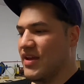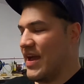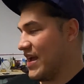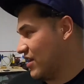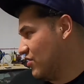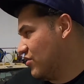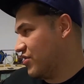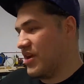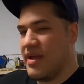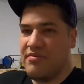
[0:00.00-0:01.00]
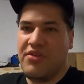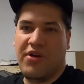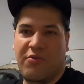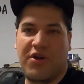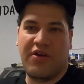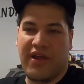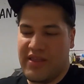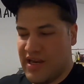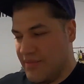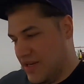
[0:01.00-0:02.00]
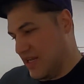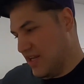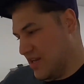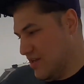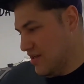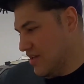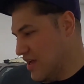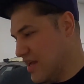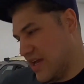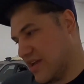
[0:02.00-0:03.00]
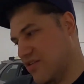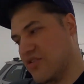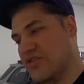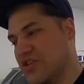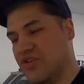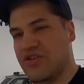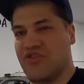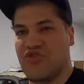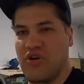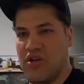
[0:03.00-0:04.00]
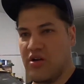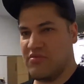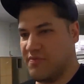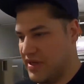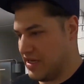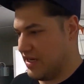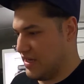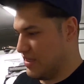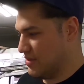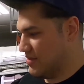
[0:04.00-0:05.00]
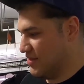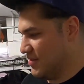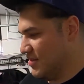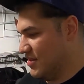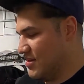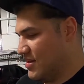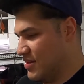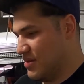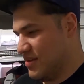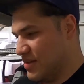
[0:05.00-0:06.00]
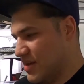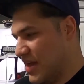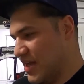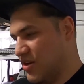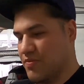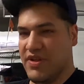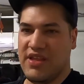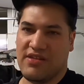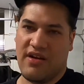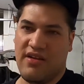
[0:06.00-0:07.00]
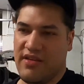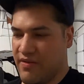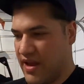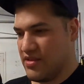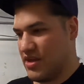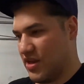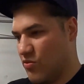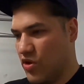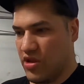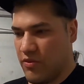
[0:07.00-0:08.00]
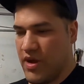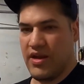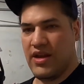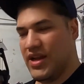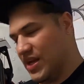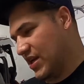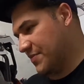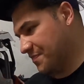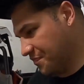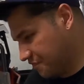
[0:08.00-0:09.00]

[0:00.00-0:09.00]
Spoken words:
I can order the M3 rear end that I'm gonna need, and I can order the new control arms because I need to put this car on the ground so I can roll it around and clean it.